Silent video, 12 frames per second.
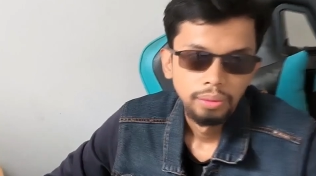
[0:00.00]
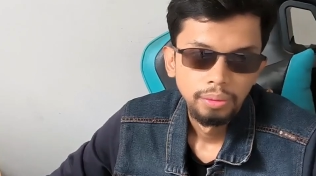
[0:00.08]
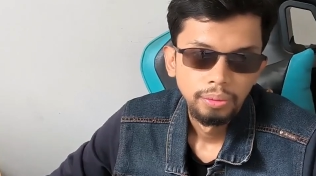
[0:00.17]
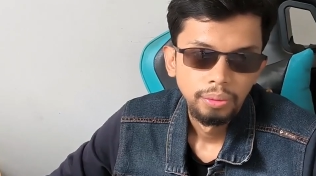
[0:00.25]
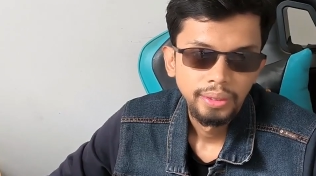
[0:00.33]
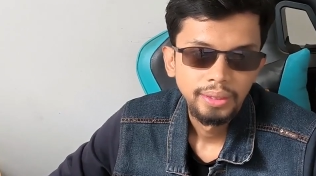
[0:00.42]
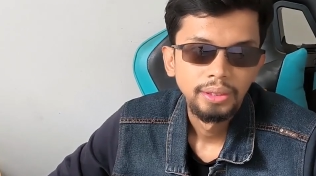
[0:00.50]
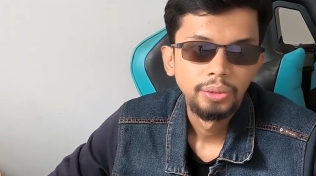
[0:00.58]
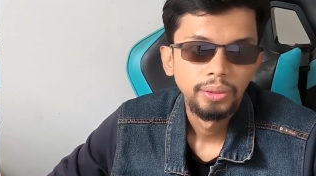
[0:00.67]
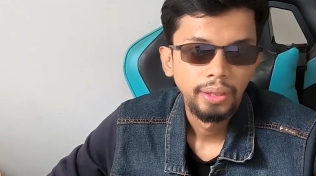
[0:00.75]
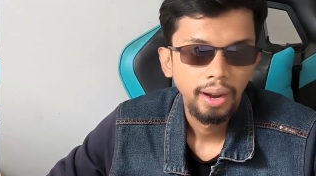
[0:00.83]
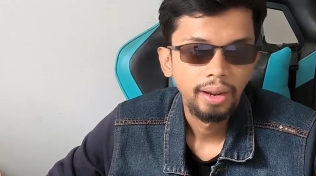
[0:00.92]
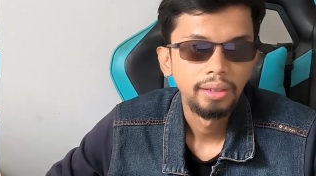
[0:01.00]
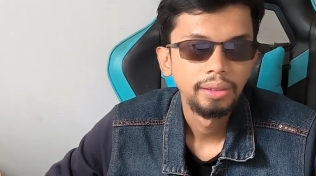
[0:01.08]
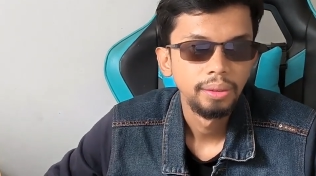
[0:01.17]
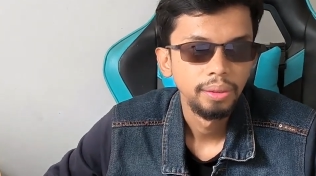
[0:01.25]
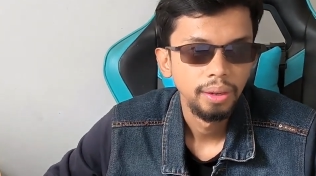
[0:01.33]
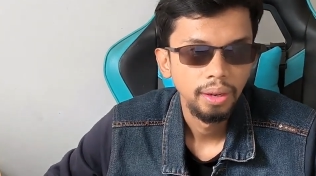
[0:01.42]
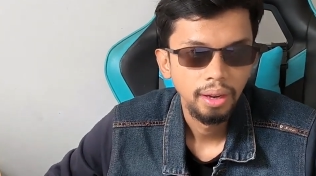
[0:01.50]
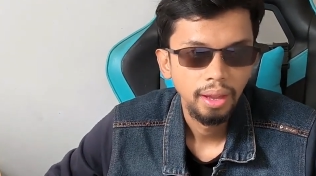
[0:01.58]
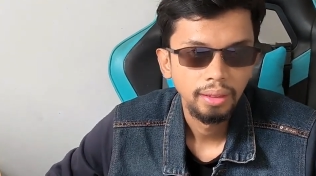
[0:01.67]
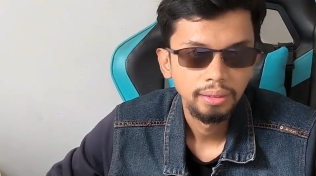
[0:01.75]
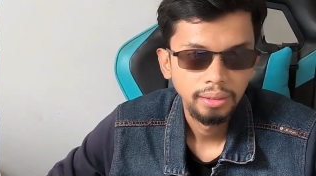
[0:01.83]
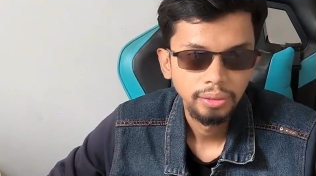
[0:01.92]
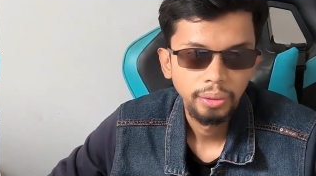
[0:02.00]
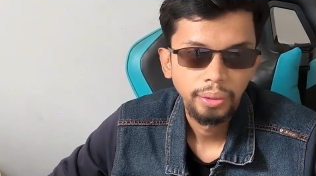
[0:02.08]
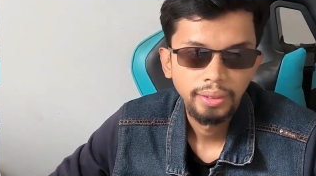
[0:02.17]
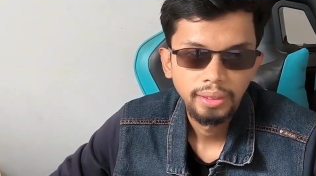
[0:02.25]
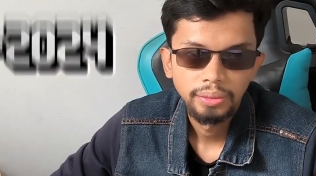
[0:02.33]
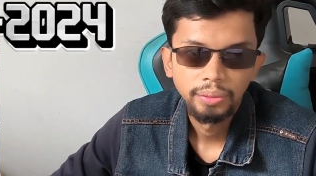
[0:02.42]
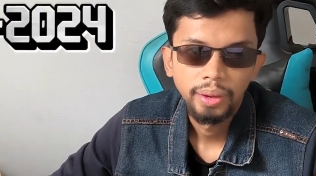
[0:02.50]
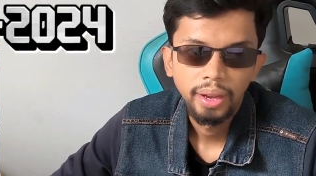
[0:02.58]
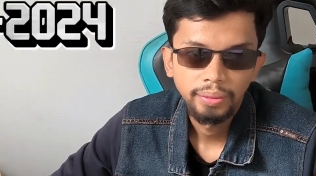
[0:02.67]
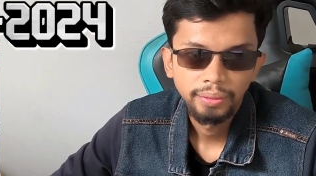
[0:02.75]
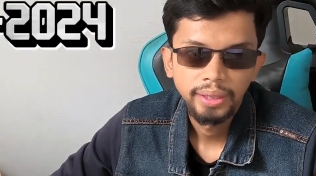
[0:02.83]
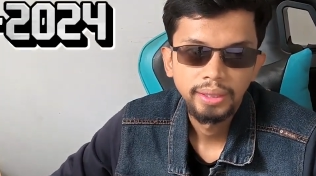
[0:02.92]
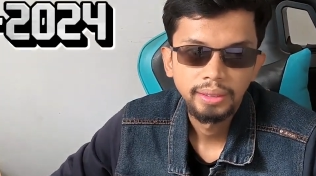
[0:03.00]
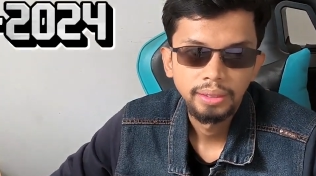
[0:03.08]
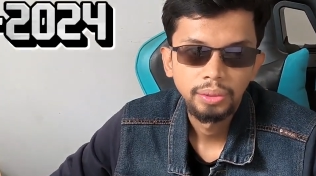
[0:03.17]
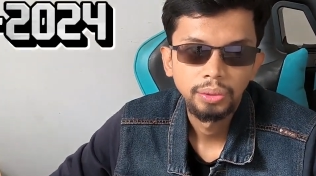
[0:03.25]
For the newer Durango, like the 2015